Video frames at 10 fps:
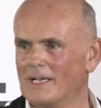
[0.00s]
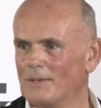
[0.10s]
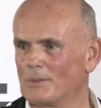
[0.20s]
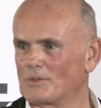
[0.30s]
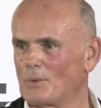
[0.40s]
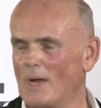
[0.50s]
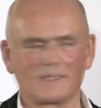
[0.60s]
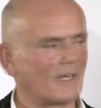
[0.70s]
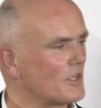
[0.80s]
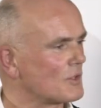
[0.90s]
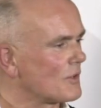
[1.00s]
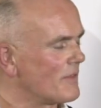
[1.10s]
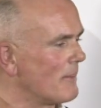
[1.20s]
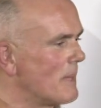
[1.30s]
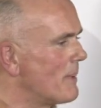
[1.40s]
was quite an unusual
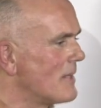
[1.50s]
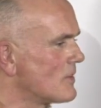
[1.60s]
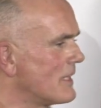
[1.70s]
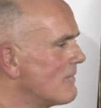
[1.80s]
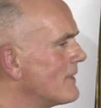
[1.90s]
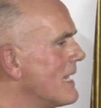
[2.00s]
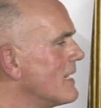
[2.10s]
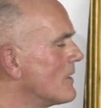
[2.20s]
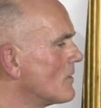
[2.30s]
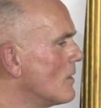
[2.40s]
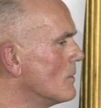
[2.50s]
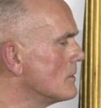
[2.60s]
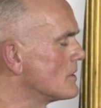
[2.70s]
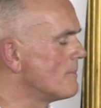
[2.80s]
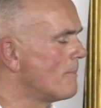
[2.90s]
thing. My brand's not even eight years
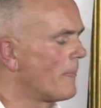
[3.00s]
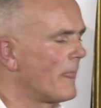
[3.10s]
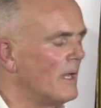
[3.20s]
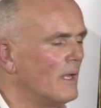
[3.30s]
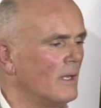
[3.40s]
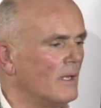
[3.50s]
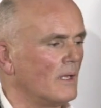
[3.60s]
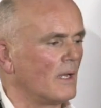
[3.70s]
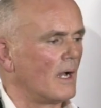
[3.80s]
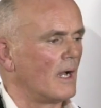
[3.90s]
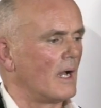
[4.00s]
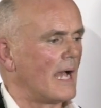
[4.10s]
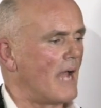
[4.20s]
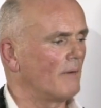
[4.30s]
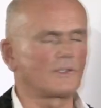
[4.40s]
old.
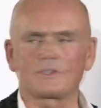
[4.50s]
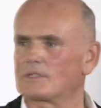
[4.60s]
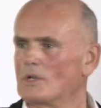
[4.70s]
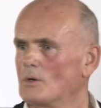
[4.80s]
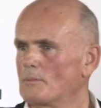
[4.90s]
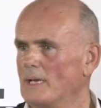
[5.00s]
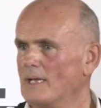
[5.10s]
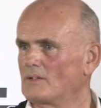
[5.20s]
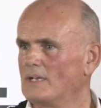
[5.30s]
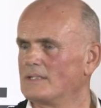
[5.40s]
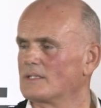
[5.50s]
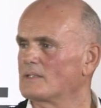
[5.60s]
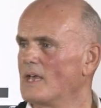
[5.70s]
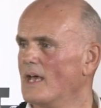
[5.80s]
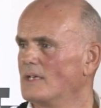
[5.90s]
Harrods told me, as Linda
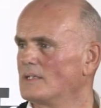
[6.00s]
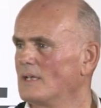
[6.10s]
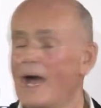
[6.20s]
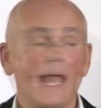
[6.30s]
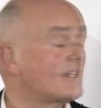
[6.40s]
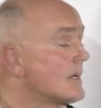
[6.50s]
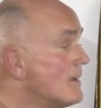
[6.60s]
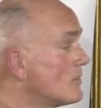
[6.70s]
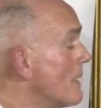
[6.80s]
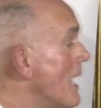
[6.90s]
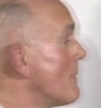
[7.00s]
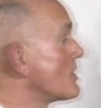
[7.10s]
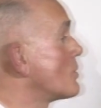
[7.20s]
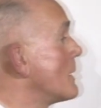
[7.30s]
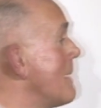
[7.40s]
said, I had to ask them how
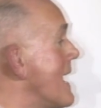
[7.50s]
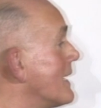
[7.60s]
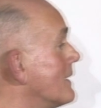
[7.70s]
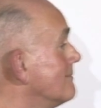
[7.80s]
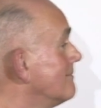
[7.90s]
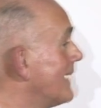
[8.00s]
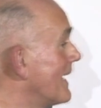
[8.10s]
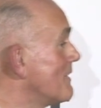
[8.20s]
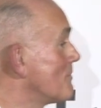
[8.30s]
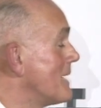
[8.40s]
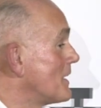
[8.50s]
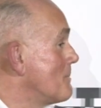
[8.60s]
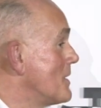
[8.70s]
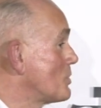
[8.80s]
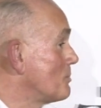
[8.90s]
much we make. I'd never made a
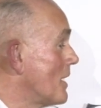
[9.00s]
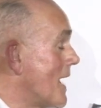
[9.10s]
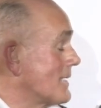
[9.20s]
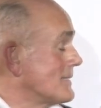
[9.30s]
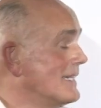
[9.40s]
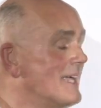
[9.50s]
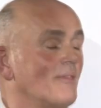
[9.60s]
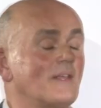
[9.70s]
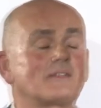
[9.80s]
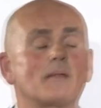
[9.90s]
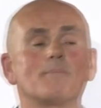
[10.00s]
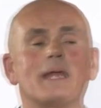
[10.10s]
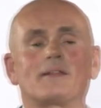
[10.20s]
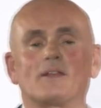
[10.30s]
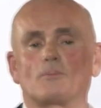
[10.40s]
commercial product. They said,
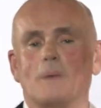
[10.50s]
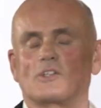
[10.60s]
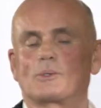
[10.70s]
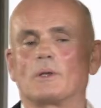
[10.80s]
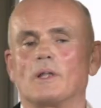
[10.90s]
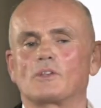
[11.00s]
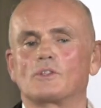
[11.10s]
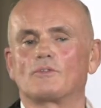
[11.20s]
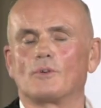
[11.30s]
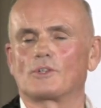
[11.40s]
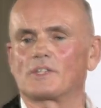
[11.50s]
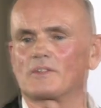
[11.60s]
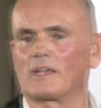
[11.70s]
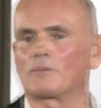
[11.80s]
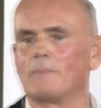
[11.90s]
make this much, it will last you four to
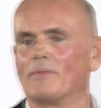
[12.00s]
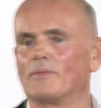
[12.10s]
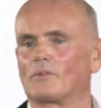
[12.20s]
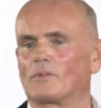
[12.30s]
six months.